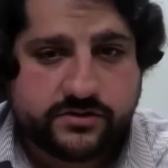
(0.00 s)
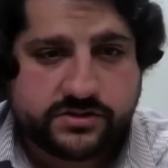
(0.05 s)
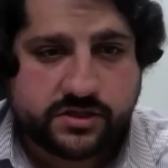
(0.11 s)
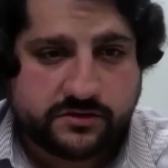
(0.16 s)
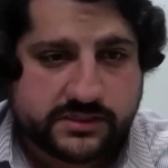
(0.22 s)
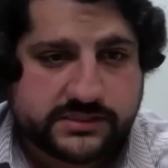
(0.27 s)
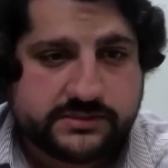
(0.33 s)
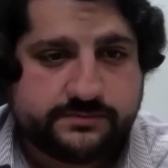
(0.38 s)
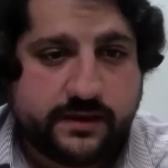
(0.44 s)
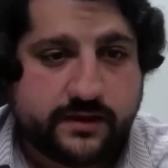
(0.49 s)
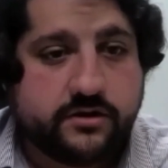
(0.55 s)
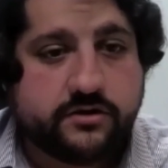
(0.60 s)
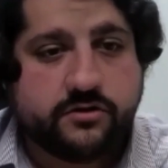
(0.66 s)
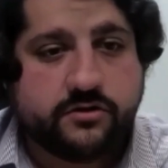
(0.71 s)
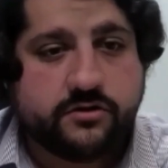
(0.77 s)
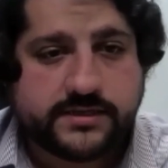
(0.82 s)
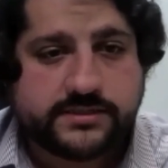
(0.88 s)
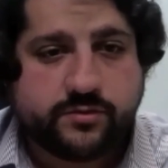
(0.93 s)
so to speak,
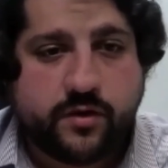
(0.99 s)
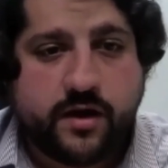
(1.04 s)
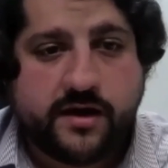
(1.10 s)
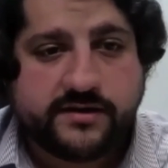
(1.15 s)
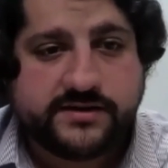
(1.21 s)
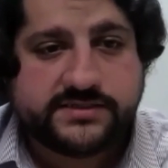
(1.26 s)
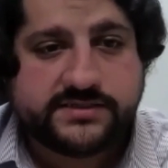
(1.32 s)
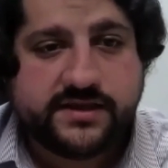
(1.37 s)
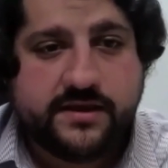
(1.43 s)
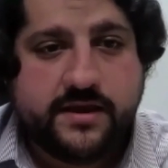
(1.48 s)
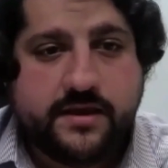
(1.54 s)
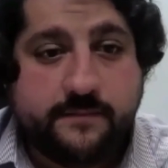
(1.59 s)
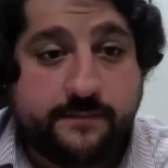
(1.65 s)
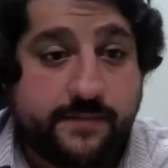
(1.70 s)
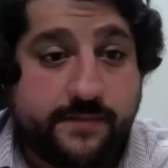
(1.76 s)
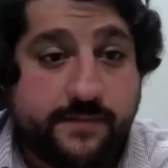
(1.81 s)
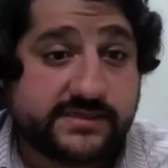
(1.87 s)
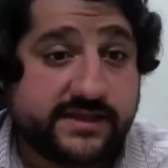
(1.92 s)
crosswalks
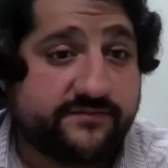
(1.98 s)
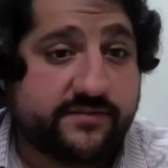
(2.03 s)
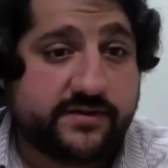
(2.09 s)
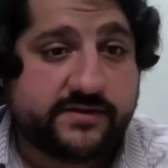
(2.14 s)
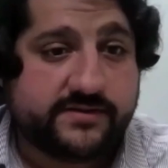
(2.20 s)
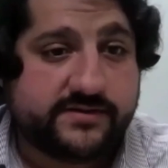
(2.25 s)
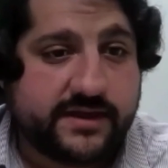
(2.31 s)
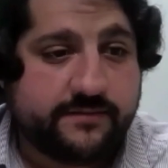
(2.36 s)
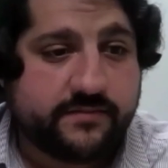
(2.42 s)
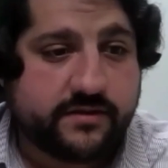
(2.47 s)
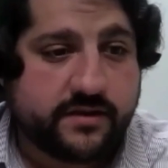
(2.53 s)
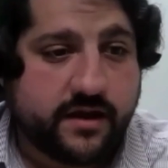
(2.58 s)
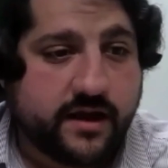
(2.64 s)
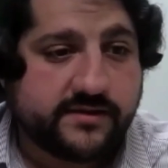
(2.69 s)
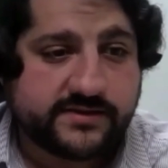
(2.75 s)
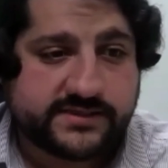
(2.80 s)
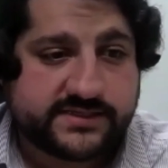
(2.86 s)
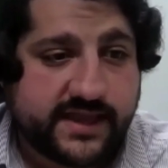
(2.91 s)
because they've been deemed
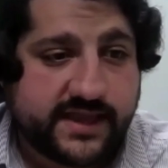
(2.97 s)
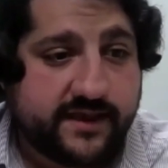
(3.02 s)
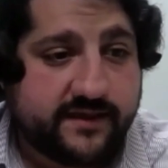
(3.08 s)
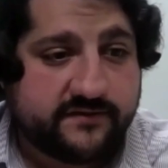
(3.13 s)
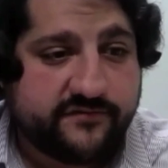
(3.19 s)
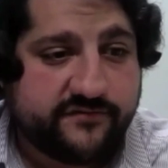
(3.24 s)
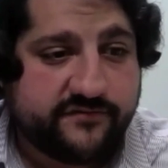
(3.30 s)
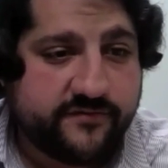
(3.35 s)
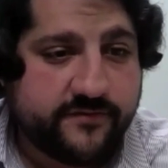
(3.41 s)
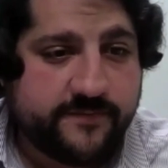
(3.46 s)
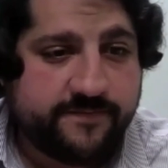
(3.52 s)
unsafe.